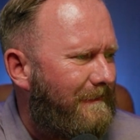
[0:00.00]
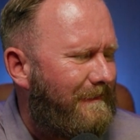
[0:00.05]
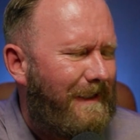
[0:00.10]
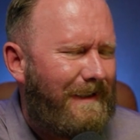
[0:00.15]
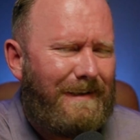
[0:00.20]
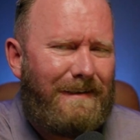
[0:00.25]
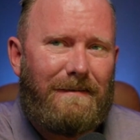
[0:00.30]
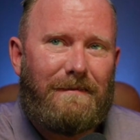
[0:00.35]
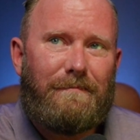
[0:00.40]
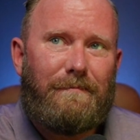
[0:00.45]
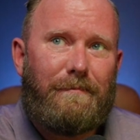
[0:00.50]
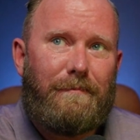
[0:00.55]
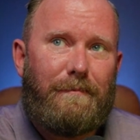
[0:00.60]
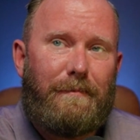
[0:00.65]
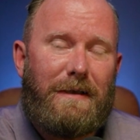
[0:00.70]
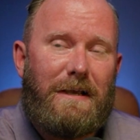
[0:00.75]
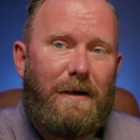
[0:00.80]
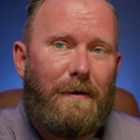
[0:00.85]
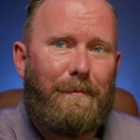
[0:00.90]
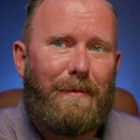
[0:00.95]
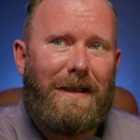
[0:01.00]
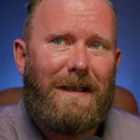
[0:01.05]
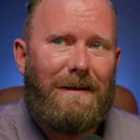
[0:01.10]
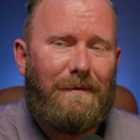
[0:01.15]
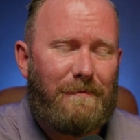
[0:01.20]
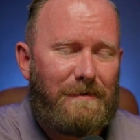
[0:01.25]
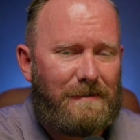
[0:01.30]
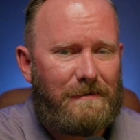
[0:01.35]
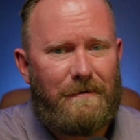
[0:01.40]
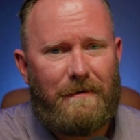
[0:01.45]
like Peter
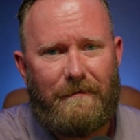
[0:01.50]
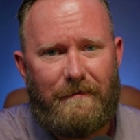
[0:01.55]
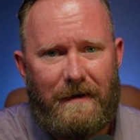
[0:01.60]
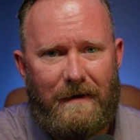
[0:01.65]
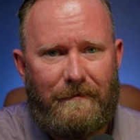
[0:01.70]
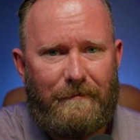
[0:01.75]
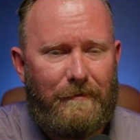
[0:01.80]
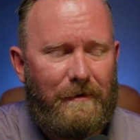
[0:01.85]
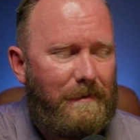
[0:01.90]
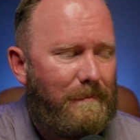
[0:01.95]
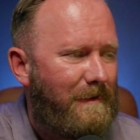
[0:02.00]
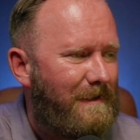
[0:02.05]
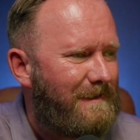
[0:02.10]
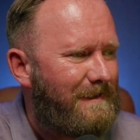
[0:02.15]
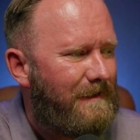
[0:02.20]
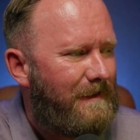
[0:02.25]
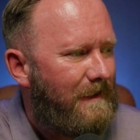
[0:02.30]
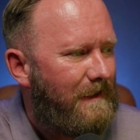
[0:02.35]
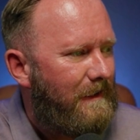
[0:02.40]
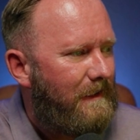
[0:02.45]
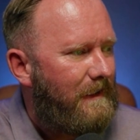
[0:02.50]
Pan was 35, 40 minutes.